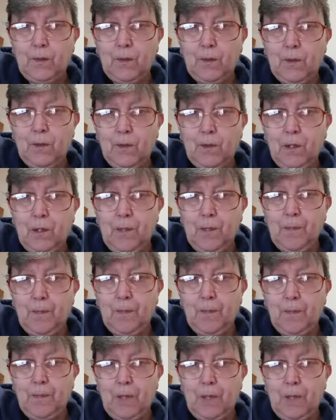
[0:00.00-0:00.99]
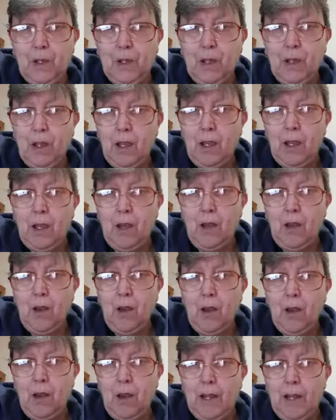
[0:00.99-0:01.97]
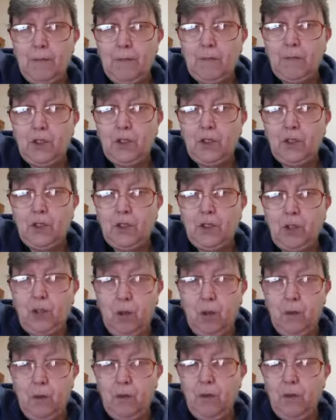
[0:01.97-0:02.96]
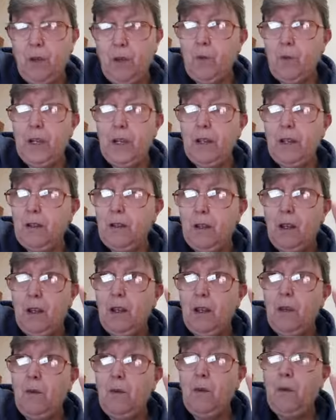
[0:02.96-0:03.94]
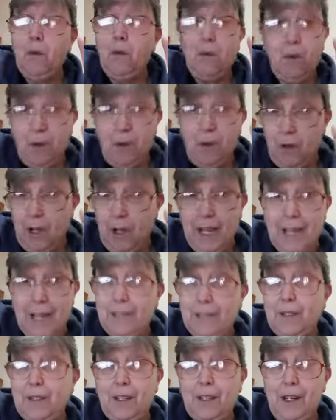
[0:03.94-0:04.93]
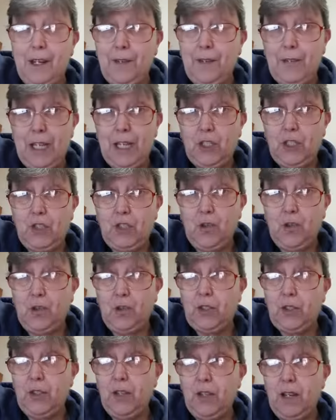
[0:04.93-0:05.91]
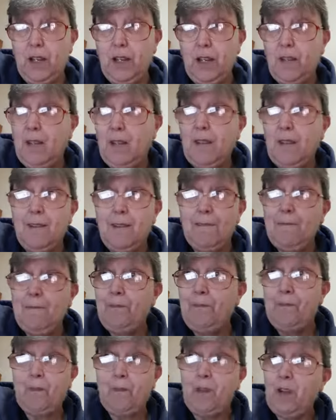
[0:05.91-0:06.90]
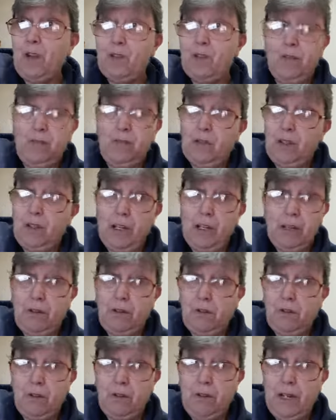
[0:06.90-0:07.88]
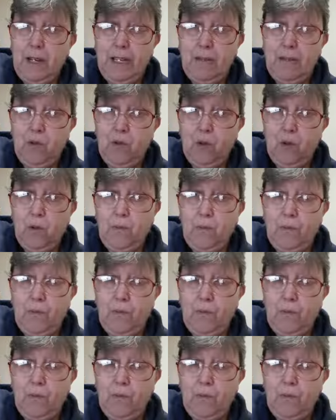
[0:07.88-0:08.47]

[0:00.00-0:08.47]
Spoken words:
Right? I am so aware. I had to cut that short tonight. I couldn't get through anymore.